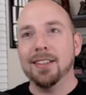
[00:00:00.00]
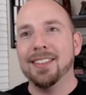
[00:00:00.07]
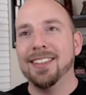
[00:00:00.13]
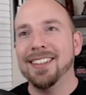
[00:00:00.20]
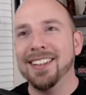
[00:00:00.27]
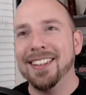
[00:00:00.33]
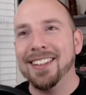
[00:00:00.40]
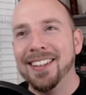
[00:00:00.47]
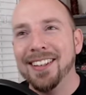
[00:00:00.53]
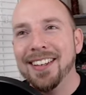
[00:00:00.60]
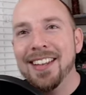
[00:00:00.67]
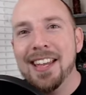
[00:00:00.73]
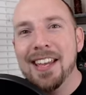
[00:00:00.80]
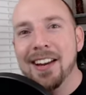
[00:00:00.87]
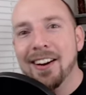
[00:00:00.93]
all
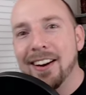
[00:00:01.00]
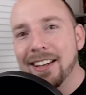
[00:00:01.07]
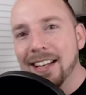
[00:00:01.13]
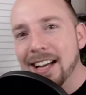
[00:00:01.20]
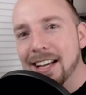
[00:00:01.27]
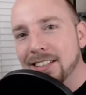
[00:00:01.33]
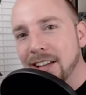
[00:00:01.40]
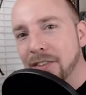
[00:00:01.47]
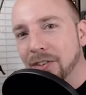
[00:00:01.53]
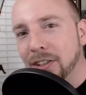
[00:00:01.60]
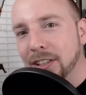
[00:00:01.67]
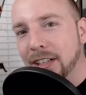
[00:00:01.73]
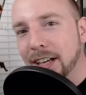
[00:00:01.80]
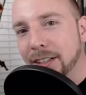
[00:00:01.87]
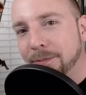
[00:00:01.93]
right, guys, have a
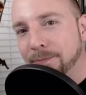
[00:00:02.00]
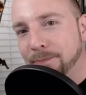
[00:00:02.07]
good night.